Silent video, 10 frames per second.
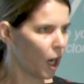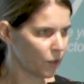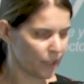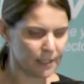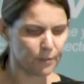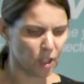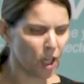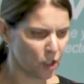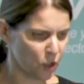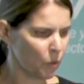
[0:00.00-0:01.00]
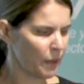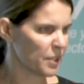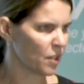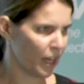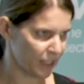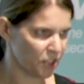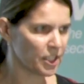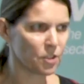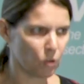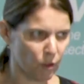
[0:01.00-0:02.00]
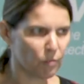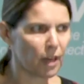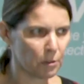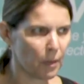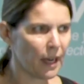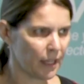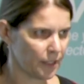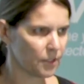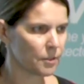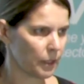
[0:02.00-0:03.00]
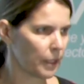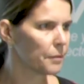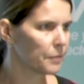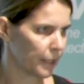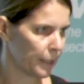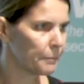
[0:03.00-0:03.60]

Oh yes, if you go to the website, and it's just on the front page as well. Yeah.